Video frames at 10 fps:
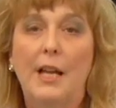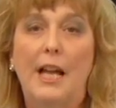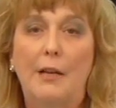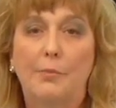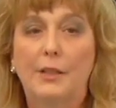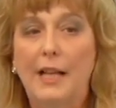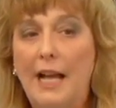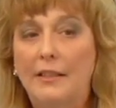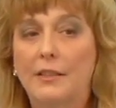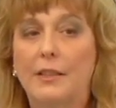And
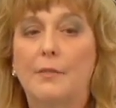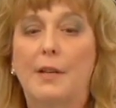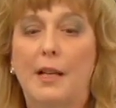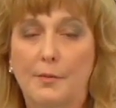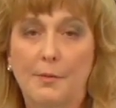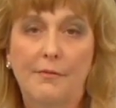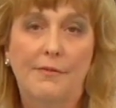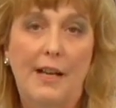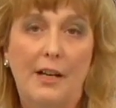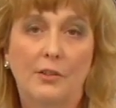platinum has been
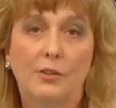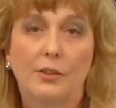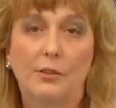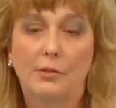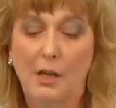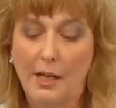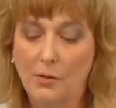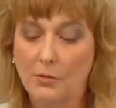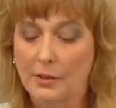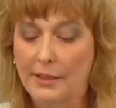found to not
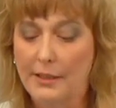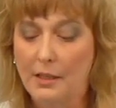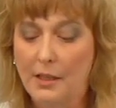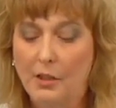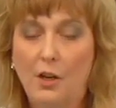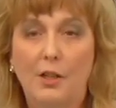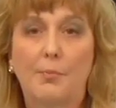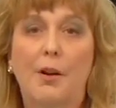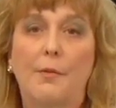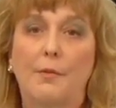only cause
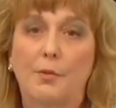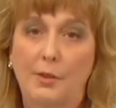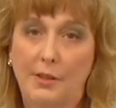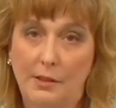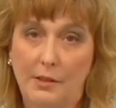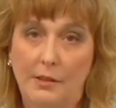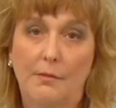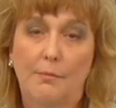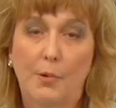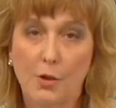problems within the
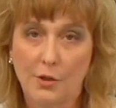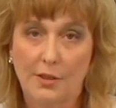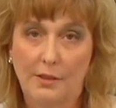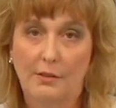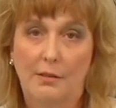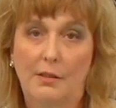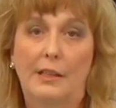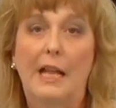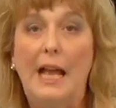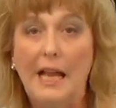person
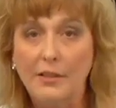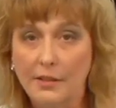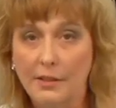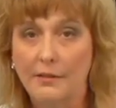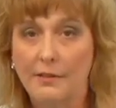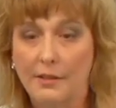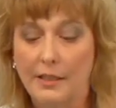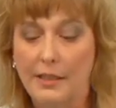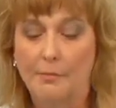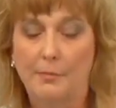that has
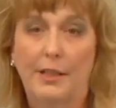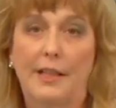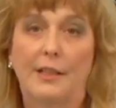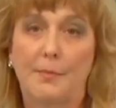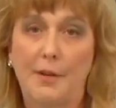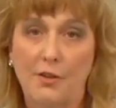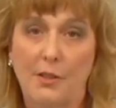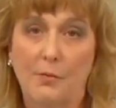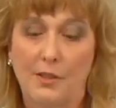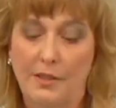the implant, especially
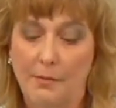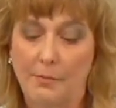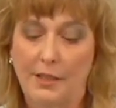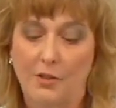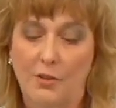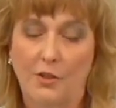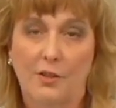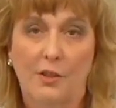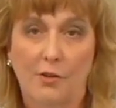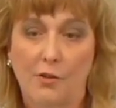once the implant starts
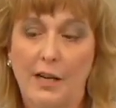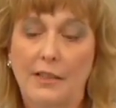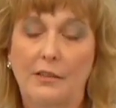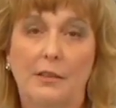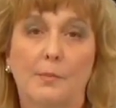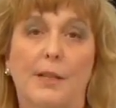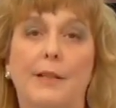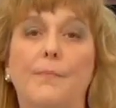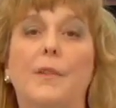to degrade a little bit,